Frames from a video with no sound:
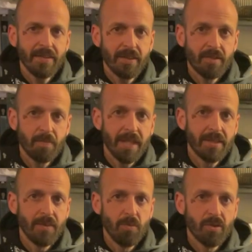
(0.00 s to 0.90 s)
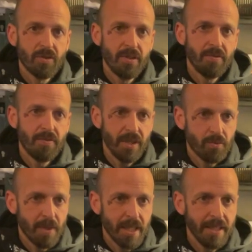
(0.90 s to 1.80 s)
in Spain, that was the first
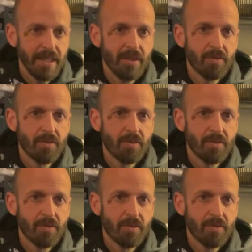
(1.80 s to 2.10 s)
one I did.